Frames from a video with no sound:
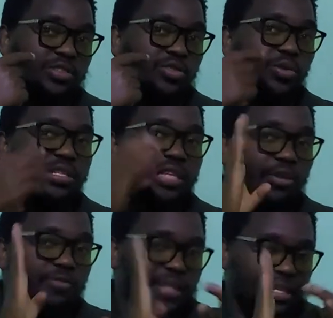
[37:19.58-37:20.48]
So instead
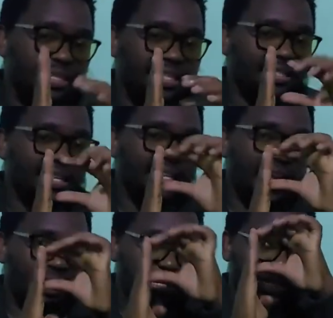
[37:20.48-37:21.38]
of the straight
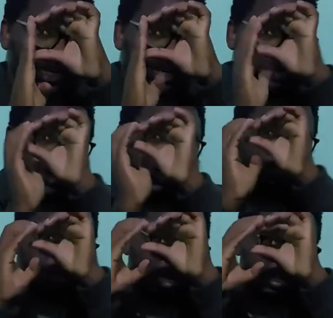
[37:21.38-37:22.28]
line, it was
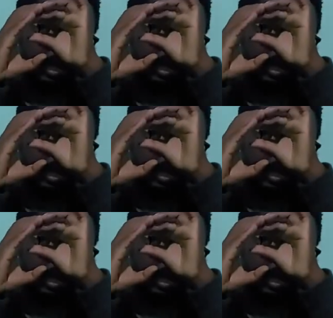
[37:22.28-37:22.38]
more like